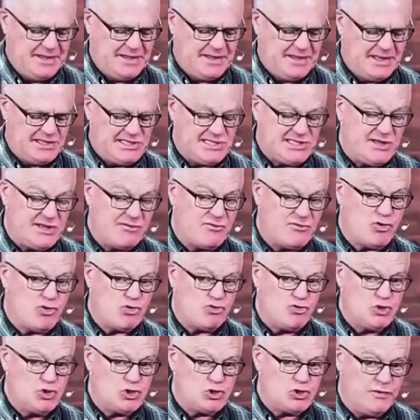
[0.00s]
Now, this is a
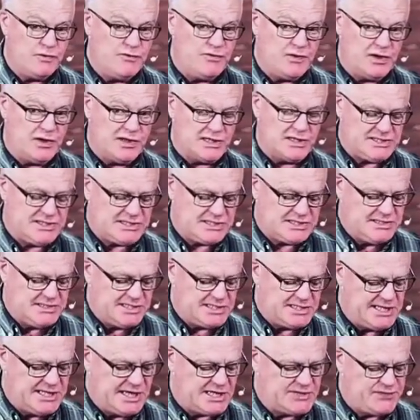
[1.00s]
crucial verse,
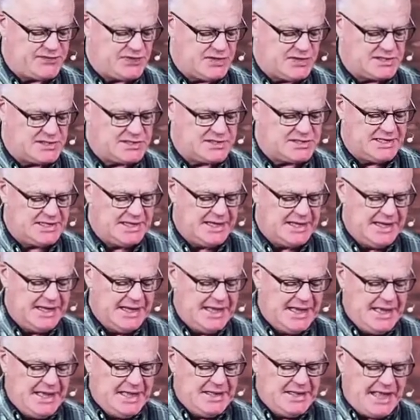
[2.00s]
this next verse.
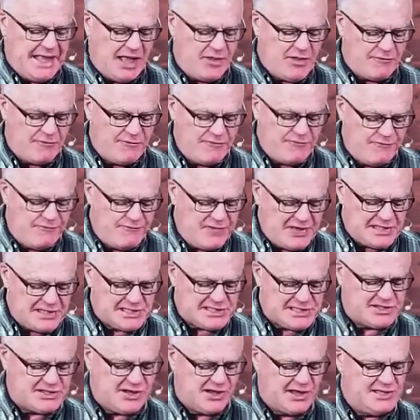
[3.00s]
Now, the
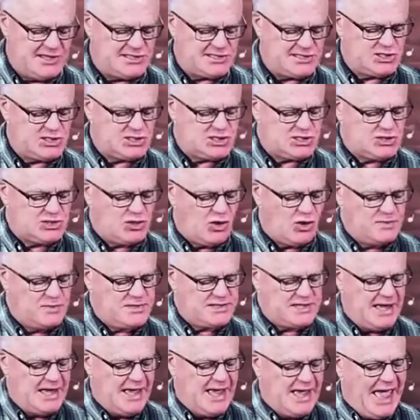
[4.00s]
Philistines had
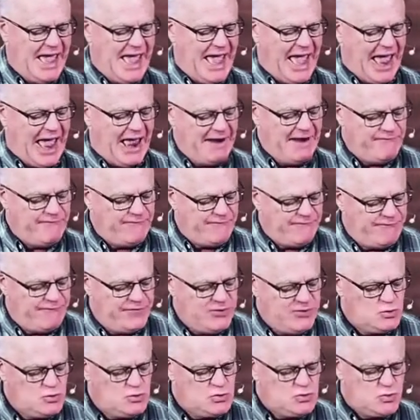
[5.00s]
stopped and
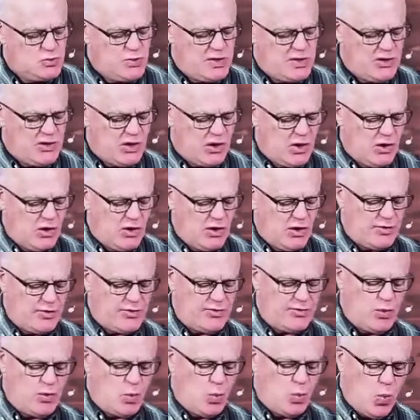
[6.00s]
filled with
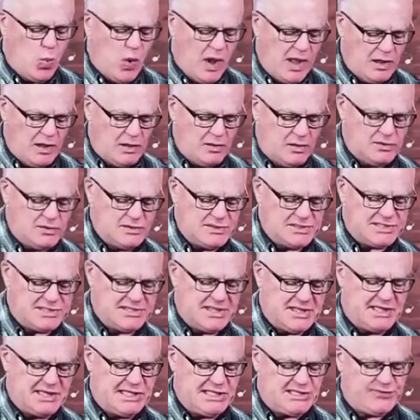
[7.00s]
earth the wells
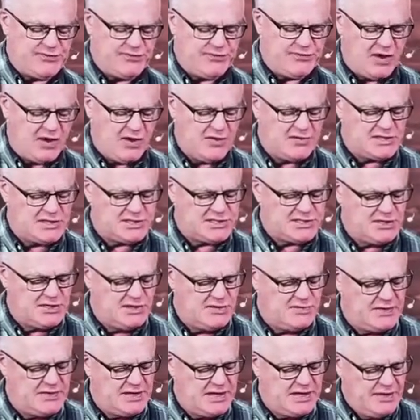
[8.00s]
that his father's,
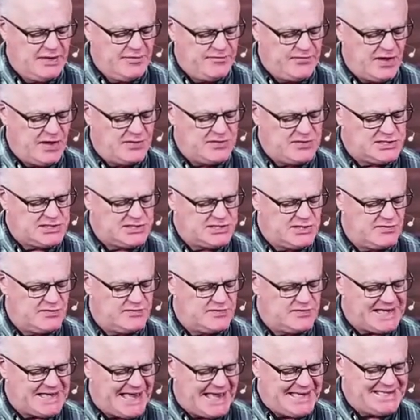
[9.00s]
ser- father's
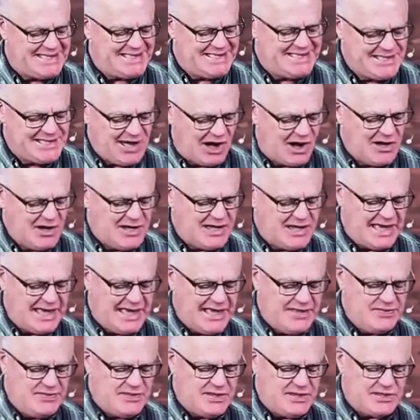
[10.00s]
servants had dug
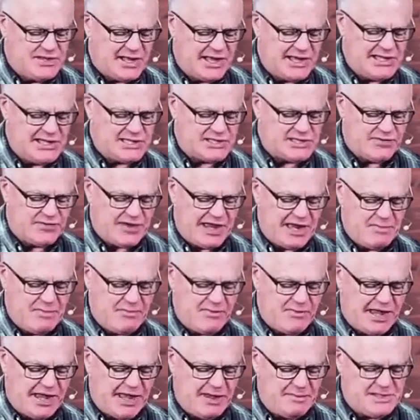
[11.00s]
in the days of
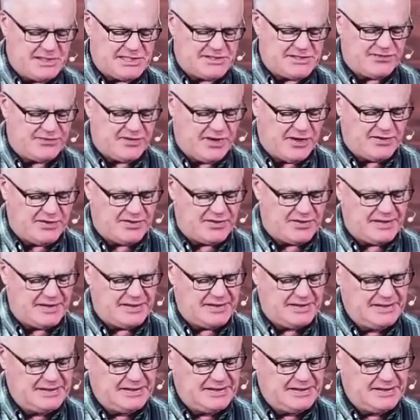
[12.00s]
Abraham his father.